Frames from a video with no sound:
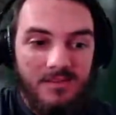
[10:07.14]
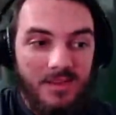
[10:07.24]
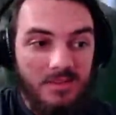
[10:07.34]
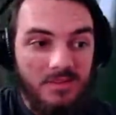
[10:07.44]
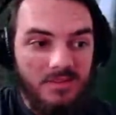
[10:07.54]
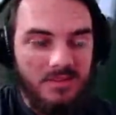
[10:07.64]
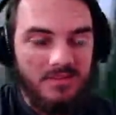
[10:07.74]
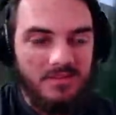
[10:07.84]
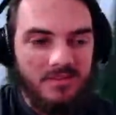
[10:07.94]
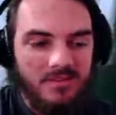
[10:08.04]
I'm only
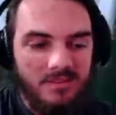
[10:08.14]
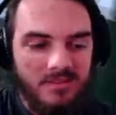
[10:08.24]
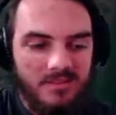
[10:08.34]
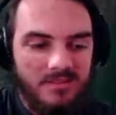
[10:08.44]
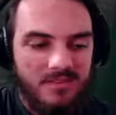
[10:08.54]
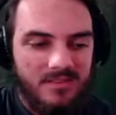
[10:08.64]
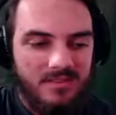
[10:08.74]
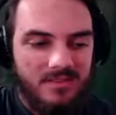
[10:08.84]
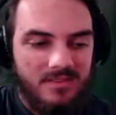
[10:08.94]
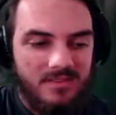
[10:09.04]
using the
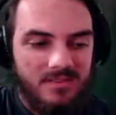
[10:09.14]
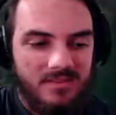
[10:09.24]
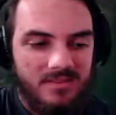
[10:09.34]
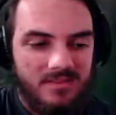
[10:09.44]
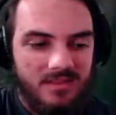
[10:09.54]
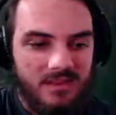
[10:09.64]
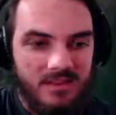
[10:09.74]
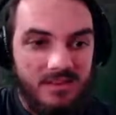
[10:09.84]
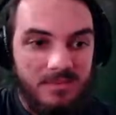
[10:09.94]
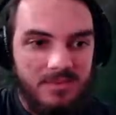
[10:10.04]

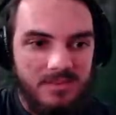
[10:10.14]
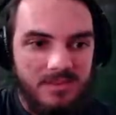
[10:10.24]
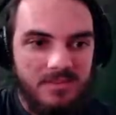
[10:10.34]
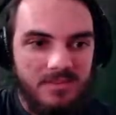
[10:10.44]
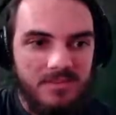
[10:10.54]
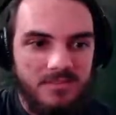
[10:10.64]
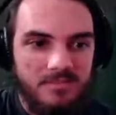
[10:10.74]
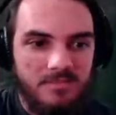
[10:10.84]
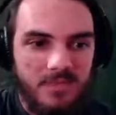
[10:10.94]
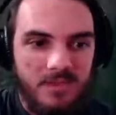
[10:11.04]
deep slate for this
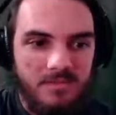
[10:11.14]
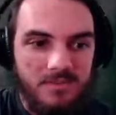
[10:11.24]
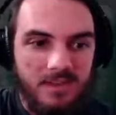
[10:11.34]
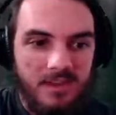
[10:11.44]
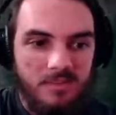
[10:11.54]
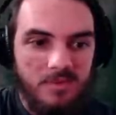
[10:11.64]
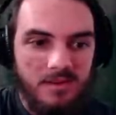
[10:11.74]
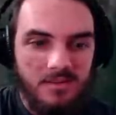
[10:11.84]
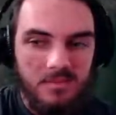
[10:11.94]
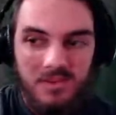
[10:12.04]
main volcano part
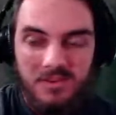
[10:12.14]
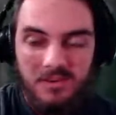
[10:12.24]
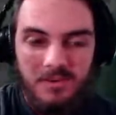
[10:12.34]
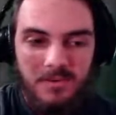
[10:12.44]
in the middle here.